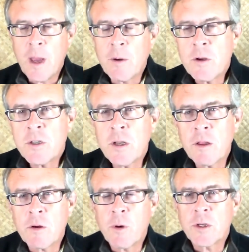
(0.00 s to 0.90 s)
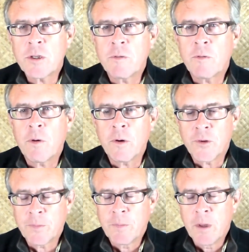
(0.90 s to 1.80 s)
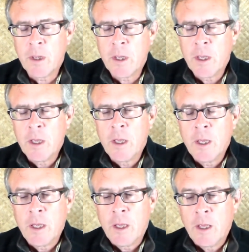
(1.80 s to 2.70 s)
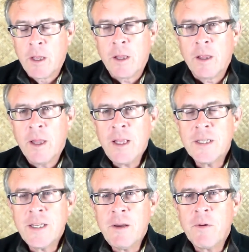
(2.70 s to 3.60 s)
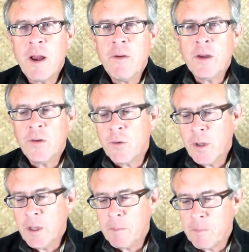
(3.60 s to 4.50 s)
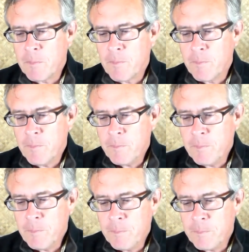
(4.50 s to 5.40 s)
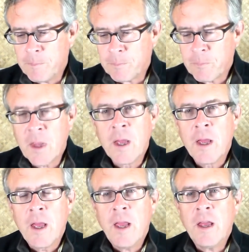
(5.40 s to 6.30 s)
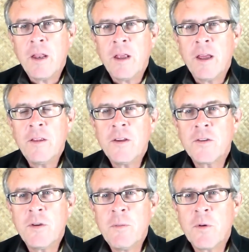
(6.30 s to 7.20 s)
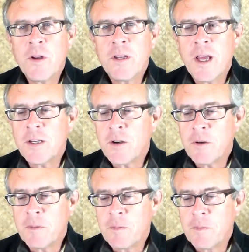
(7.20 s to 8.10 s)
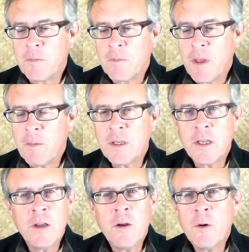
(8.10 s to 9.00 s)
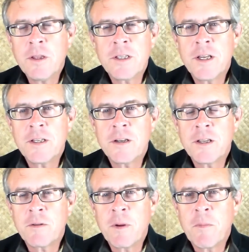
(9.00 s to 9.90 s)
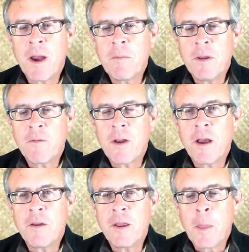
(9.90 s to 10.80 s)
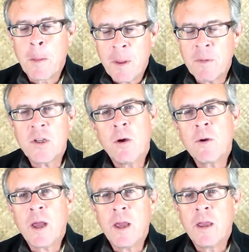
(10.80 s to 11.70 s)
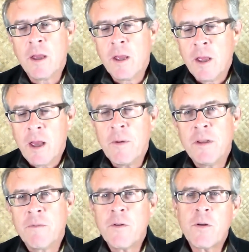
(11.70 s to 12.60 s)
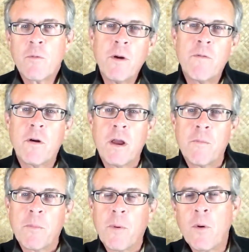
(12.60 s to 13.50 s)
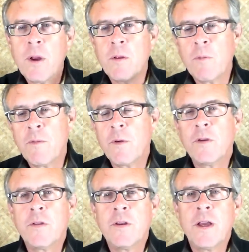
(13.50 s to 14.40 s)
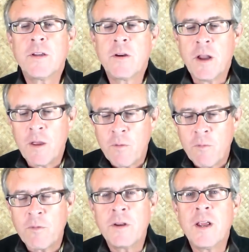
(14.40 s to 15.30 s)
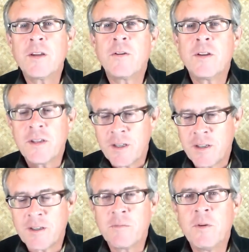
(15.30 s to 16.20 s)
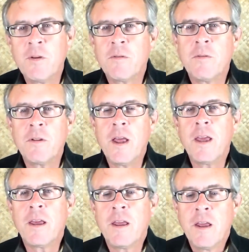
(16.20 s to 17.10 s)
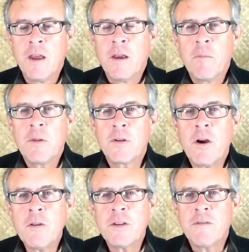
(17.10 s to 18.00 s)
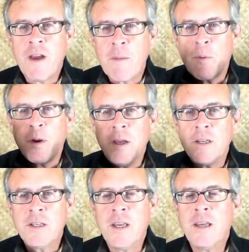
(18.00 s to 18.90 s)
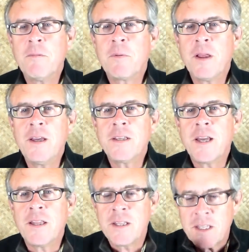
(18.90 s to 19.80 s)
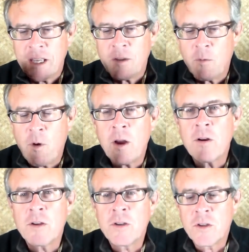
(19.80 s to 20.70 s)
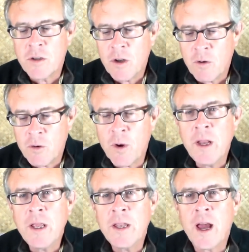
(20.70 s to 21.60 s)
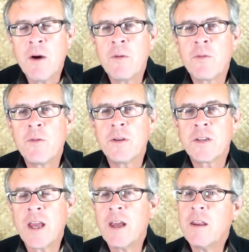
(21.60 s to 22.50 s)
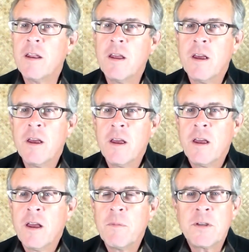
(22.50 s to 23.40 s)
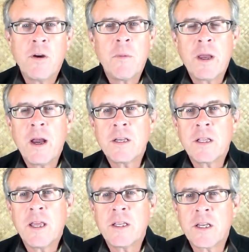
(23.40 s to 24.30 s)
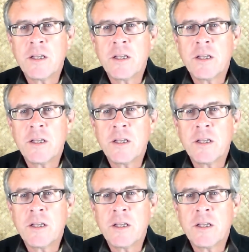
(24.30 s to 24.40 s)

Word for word: Now, here's another question for us. Let's say we're having a dream. And uh, in this dream, we're in a desert. And we say, you know what, this desert doesn't remind me of reality. And we say, okay. And we divert a river, and we're pouring the river into the desert. Now, the, the desert is this beautiful lake. But there's all this evaporation taking place, and, this, and the water's, you know, draining down through the sand, and and we say, oh my gosh, the lake's